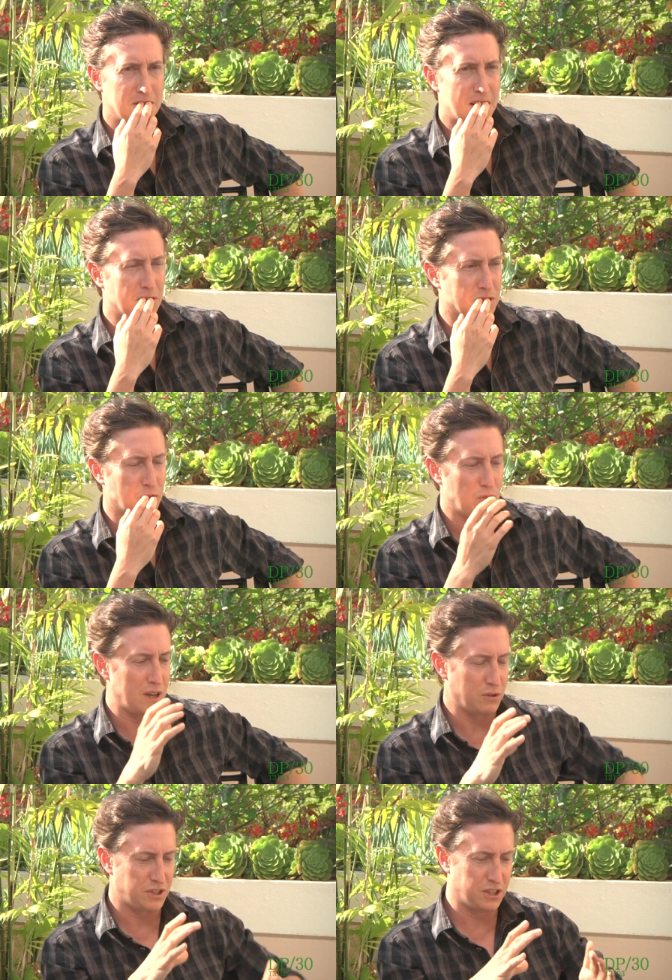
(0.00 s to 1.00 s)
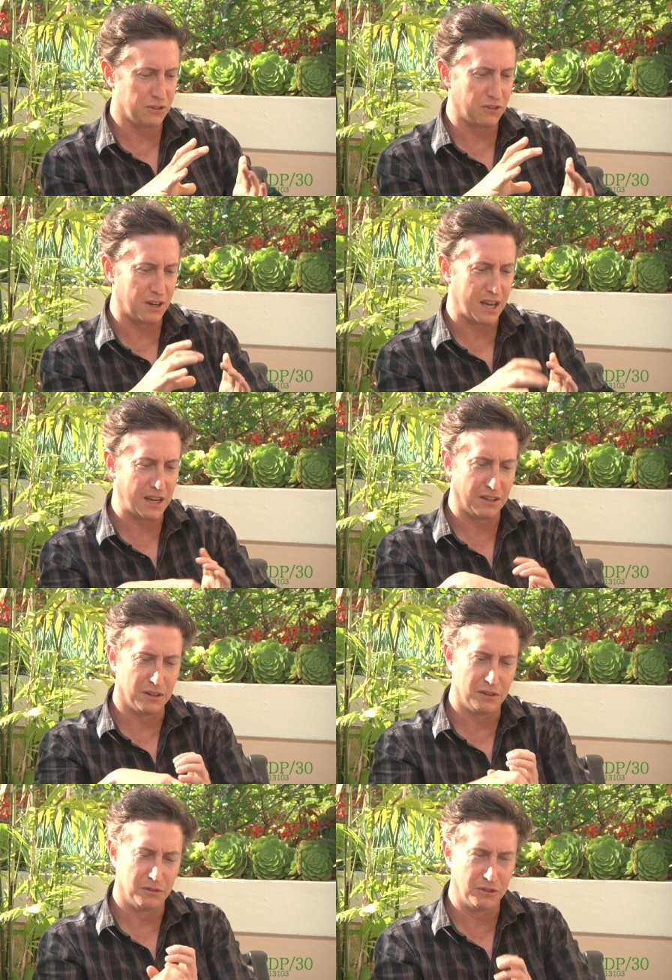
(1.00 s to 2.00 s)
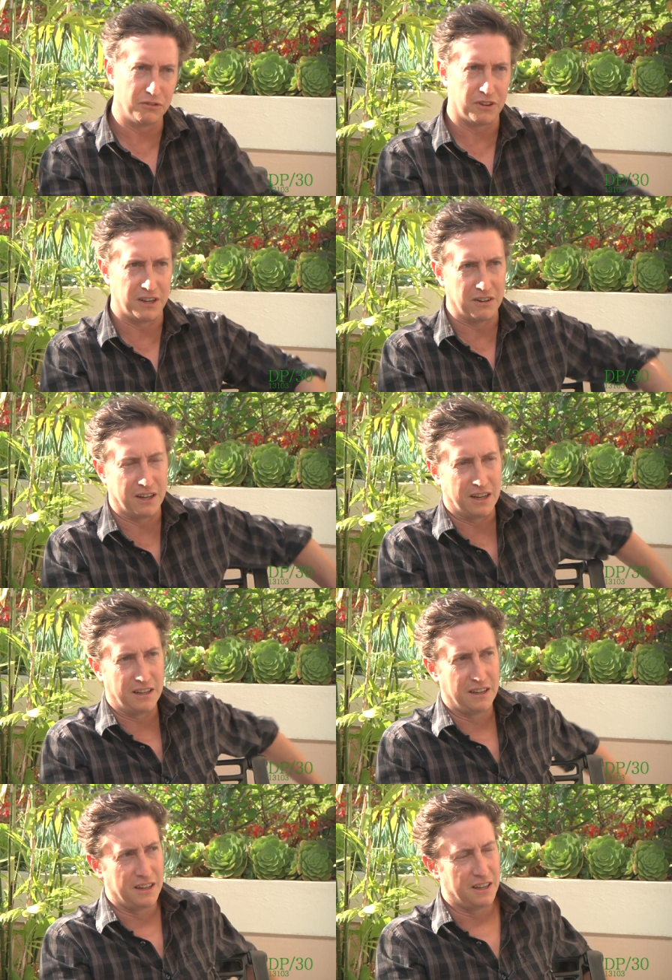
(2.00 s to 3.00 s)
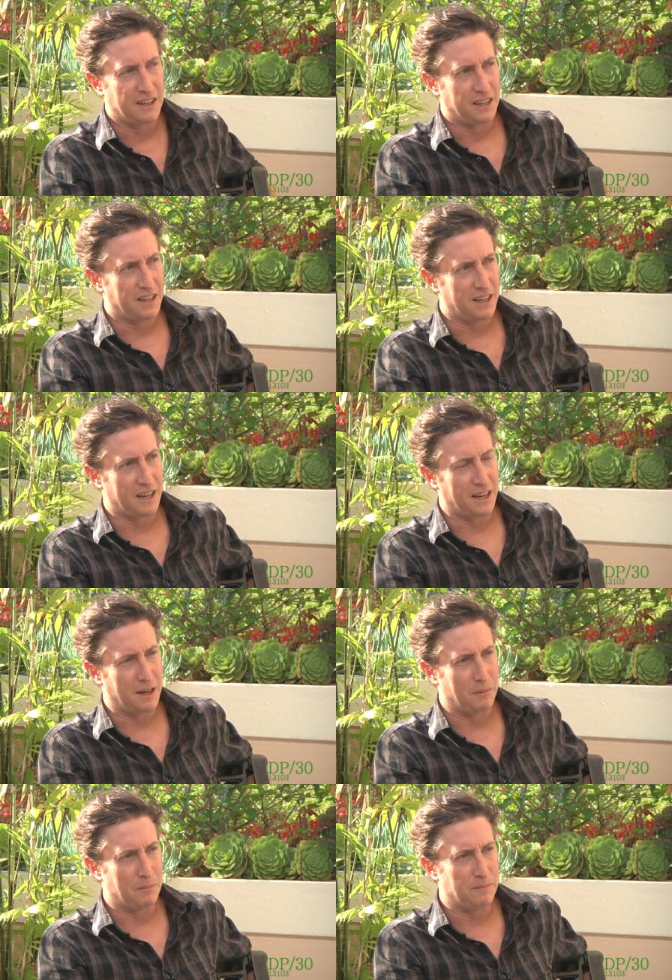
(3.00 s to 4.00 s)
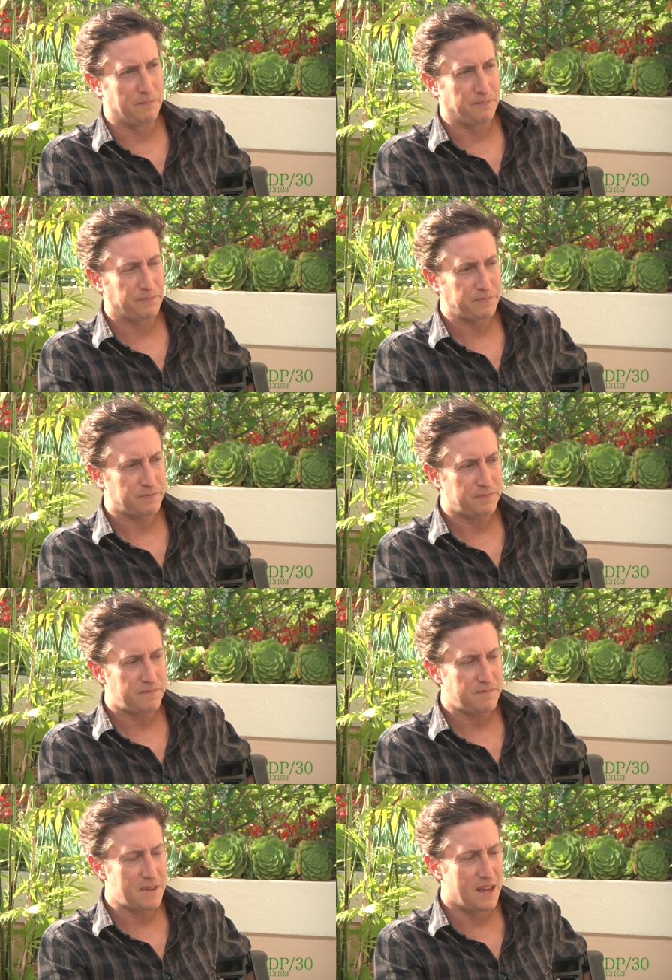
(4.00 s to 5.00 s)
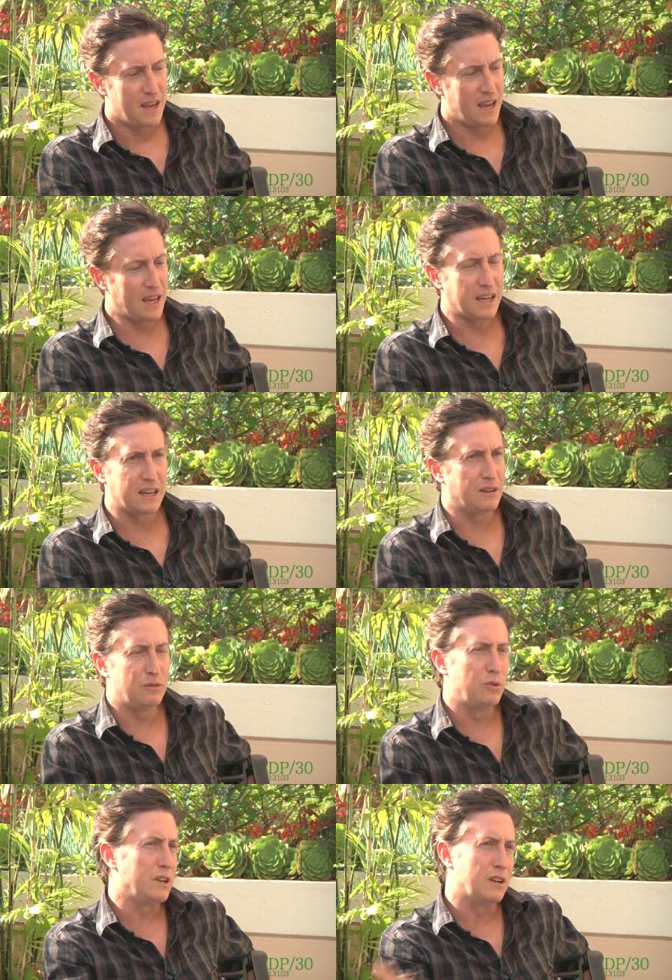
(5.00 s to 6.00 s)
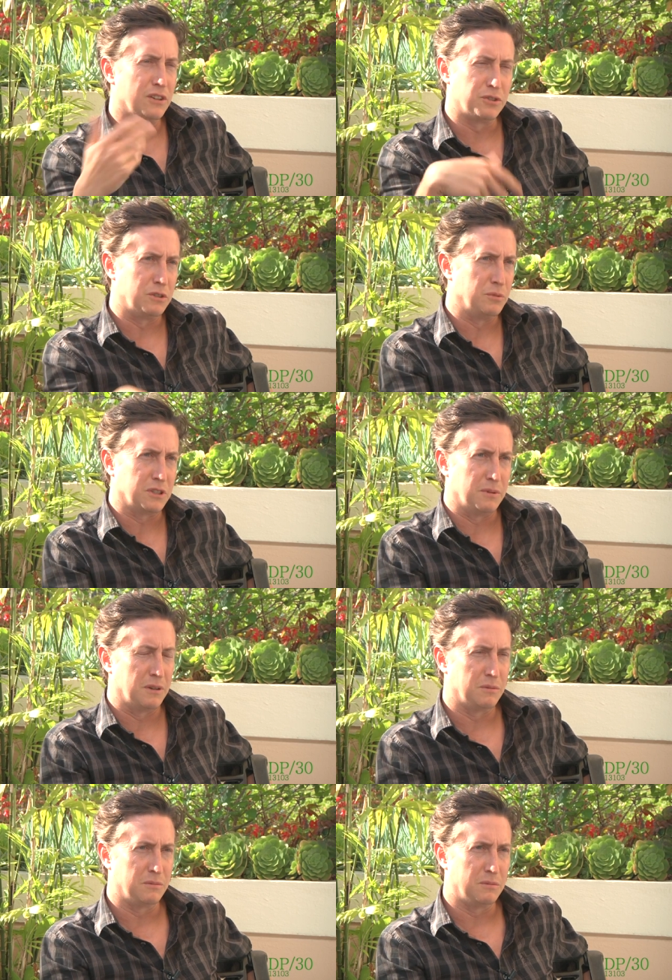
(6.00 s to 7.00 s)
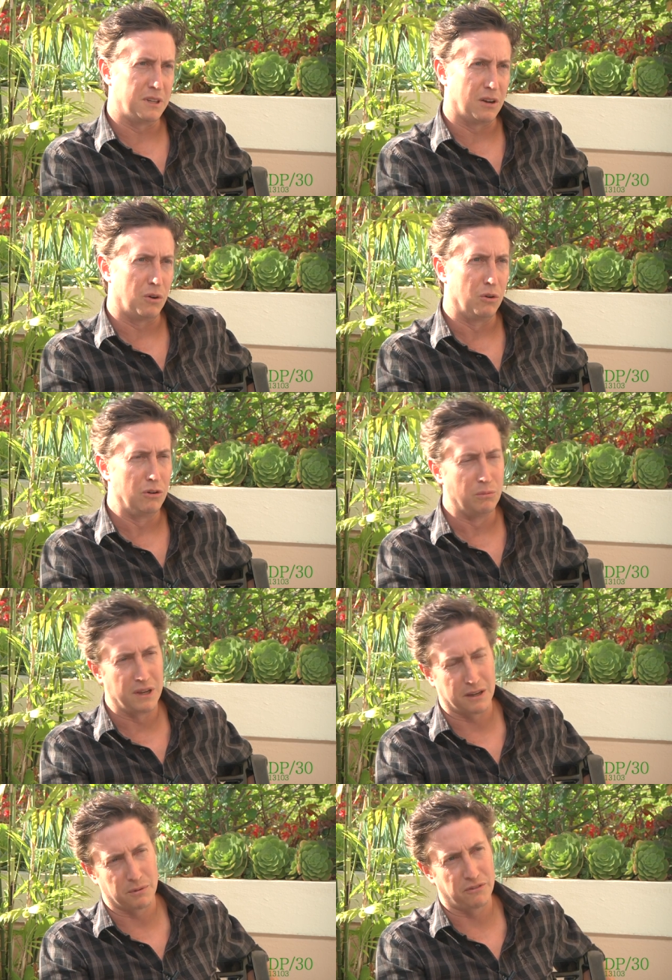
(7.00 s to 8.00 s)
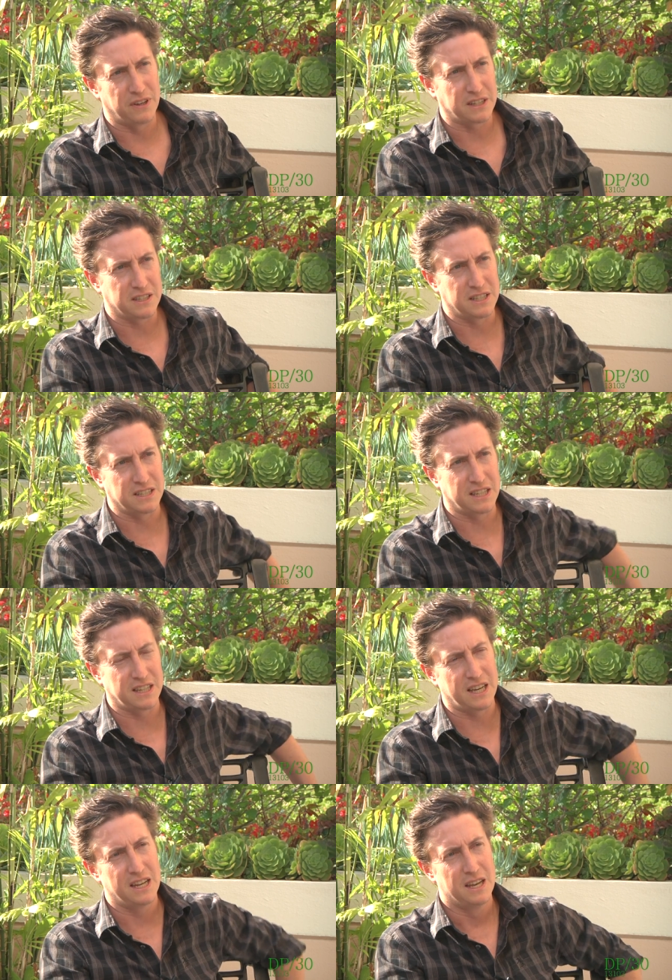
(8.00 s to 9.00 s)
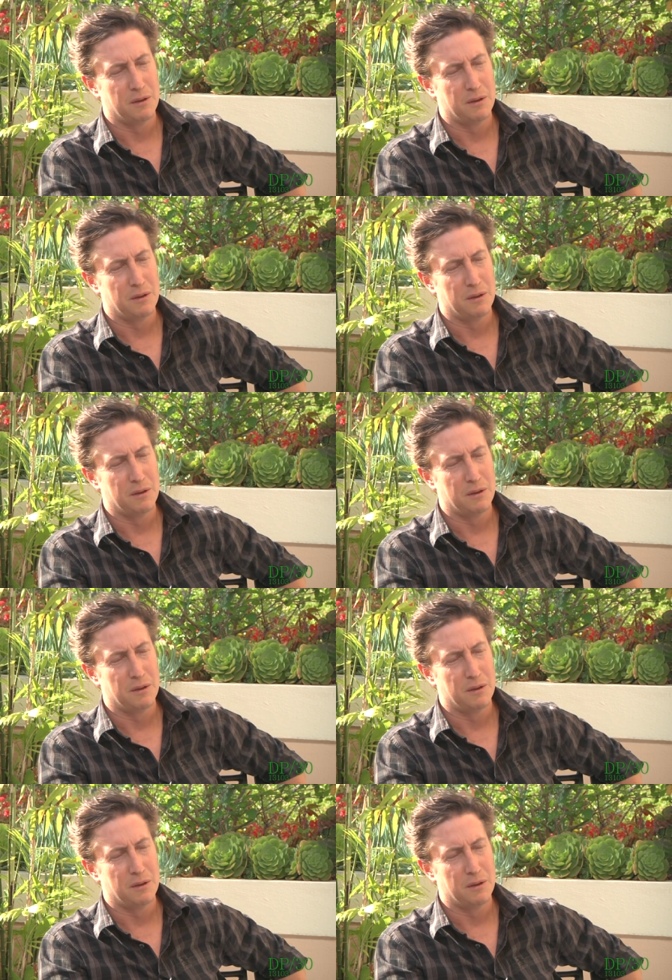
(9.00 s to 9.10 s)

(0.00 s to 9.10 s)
No, it was, gr it was silver and had a little oh. viewfinder on it. Um, huh. and, and I read all sorts of books about, you know, horror makeup effects and things like that.